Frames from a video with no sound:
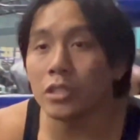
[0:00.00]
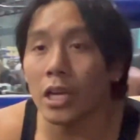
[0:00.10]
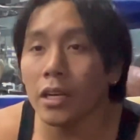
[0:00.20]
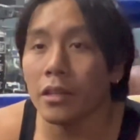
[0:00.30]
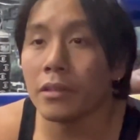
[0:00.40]

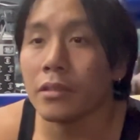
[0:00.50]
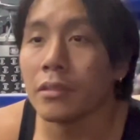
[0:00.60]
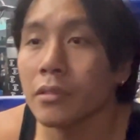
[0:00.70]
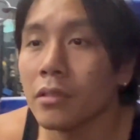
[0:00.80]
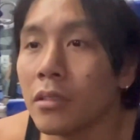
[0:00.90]
that? Mike
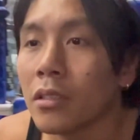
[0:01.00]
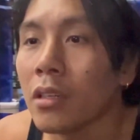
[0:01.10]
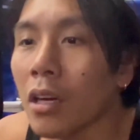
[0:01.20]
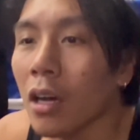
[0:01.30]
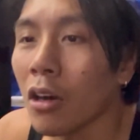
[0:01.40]
Tyson is
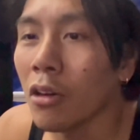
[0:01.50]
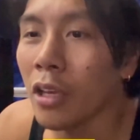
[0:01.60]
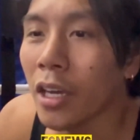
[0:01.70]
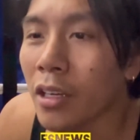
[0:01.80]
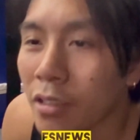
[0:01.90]
an MMA oh, yeah.
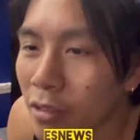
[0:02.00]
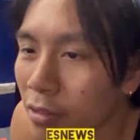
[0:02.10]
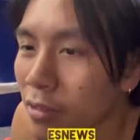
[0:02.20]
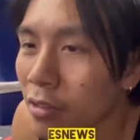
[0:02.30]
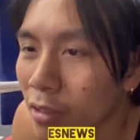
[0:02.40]
fighter.
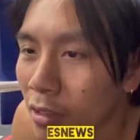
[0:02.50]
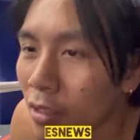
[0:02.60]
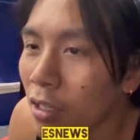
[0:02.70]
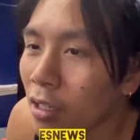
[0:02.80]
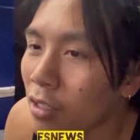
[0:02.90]

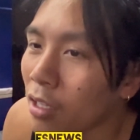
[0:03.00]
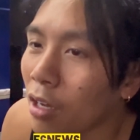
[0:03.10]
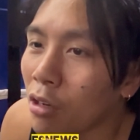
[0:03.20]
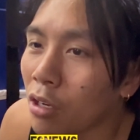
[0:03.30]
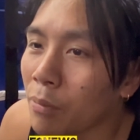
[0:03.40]

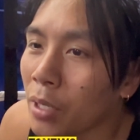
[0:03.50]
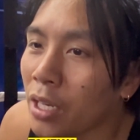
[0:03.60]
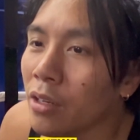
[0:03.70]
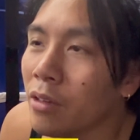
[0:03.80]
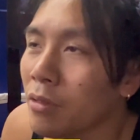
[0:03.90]
That would, I
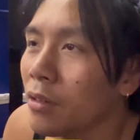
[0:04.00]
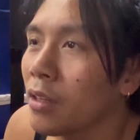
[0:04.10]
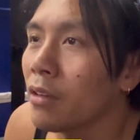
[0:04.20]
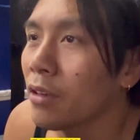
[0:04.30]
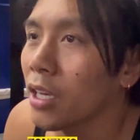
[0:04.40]
mean,
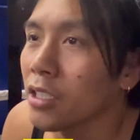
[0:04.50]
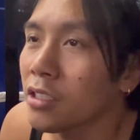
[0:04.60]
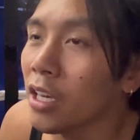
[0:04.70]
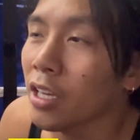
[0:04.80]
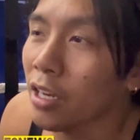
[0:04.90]
he gets
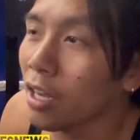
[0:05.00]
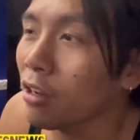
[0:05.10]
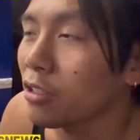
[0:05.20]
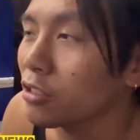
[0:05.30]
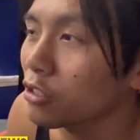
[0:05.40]
taken down, he's in